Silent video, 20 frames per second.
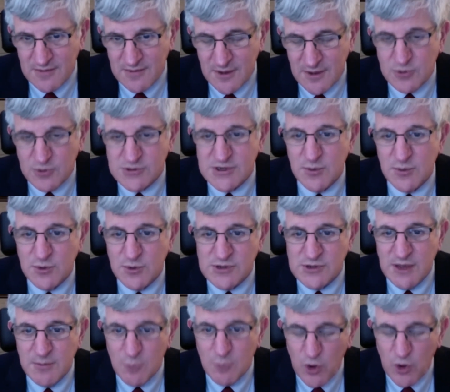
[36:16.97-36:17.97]
It was
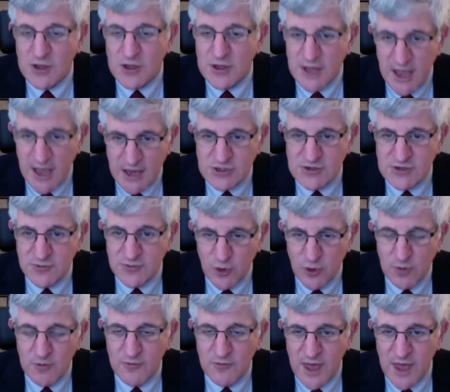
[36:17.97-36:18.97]
a more contagious
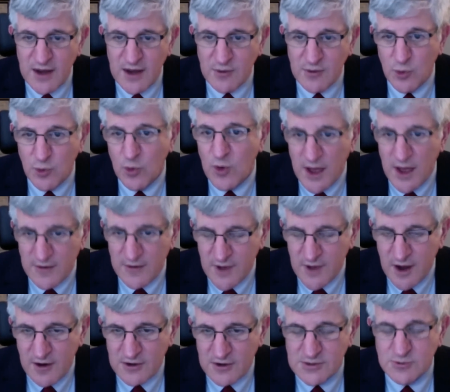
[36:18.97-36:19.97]
form of that Wuhan
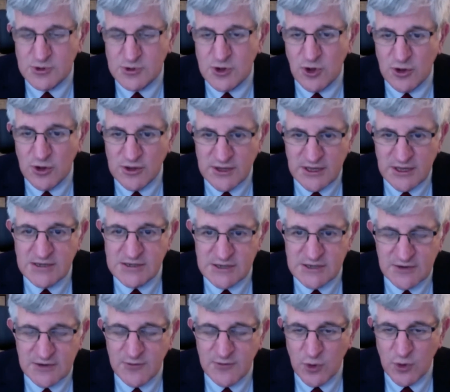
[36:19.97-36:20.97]
virus. It was called
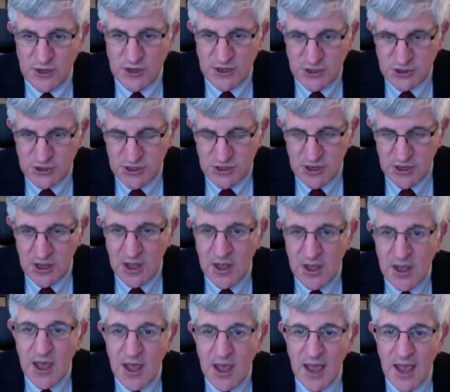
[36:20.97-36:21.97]
D614G.
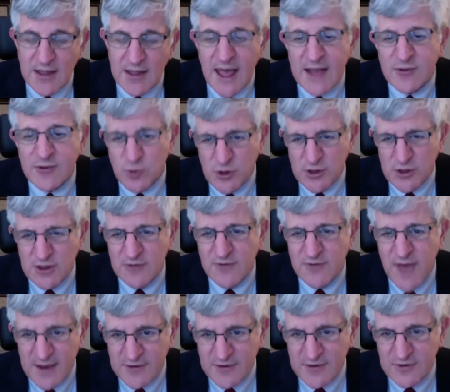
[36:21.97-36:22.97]
And that's really the
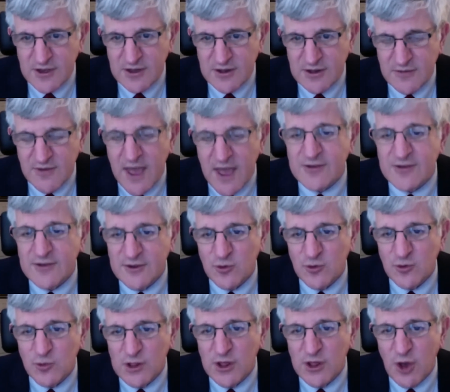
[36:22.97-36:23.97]
vaccine. The vaccines
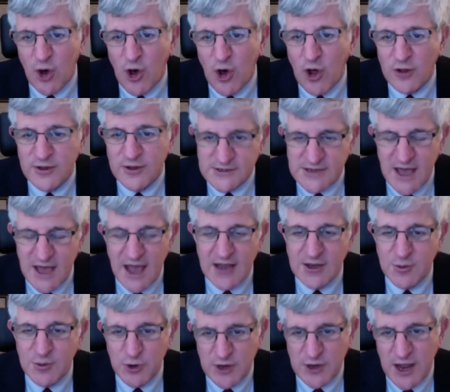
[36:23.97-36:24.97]
are really all designed
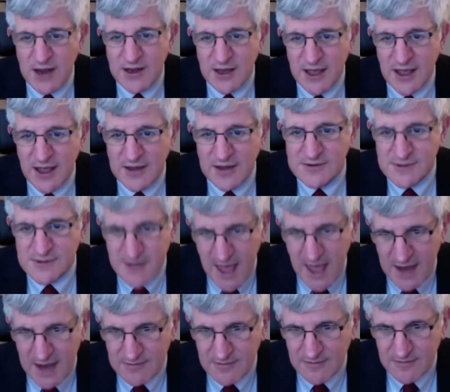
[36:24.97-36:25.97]
to protect against
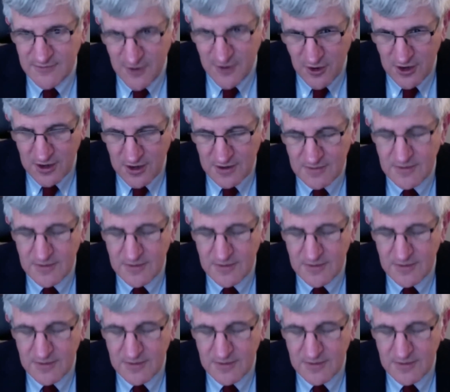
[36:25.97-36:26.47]
that variant.